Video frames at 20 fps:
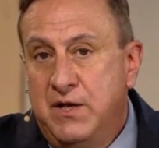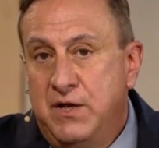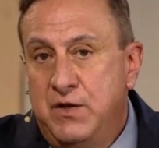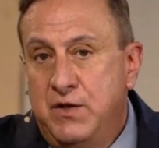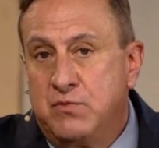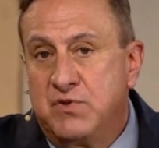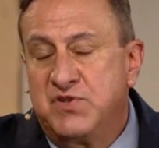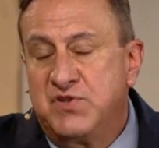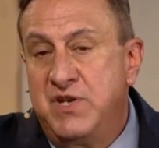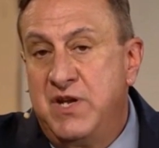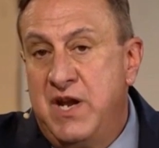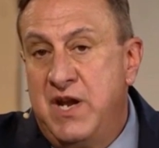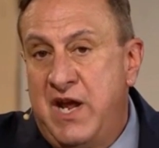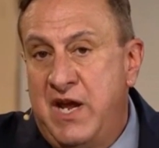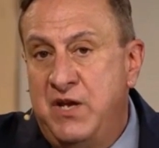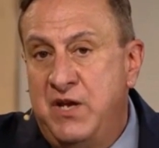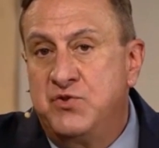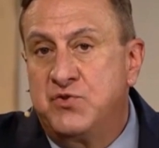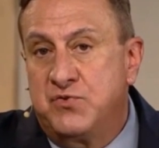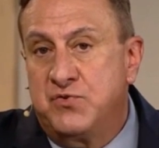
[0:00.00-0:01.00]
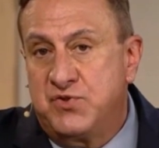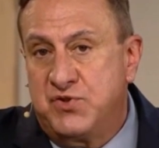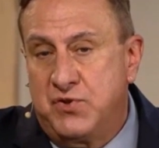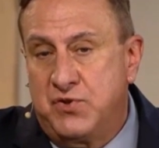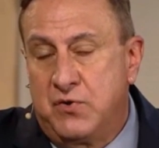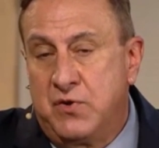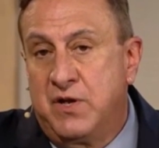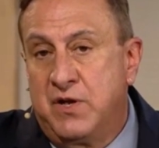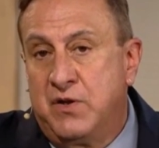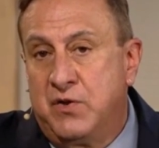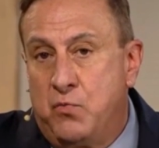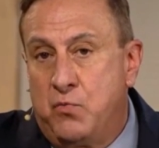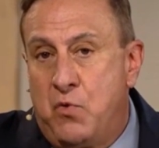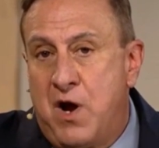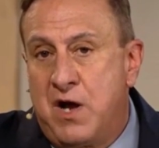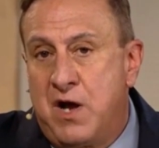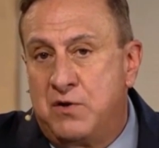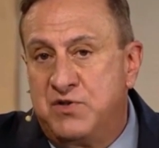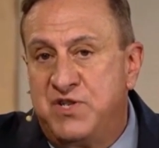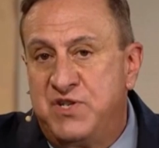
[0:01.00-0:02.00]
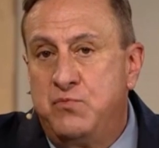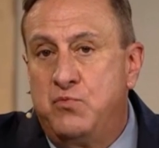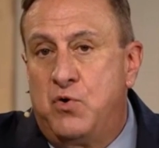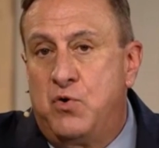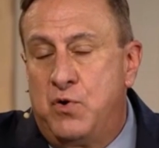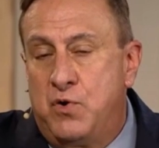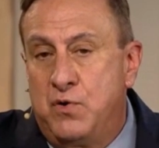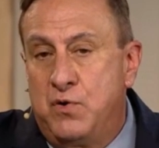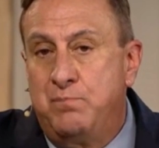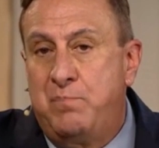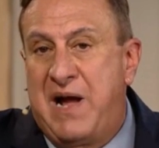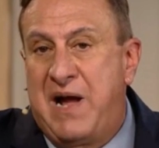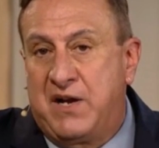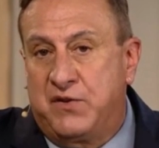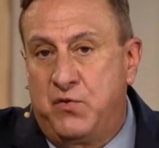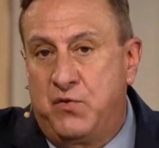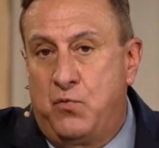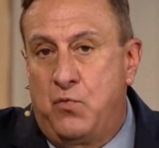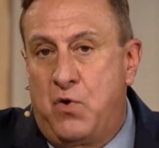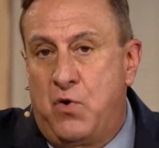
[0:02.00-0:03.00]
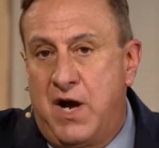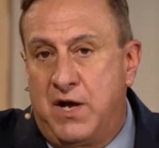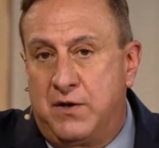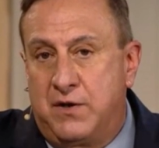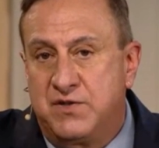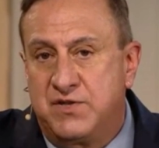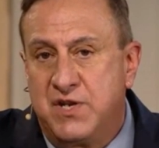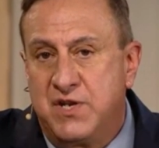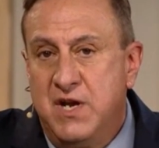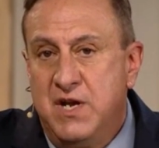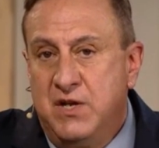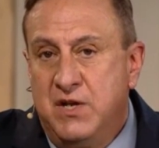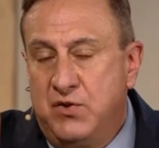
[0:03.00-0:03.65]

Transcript: You will see an angel stirring in the waters. He will hold back the waters.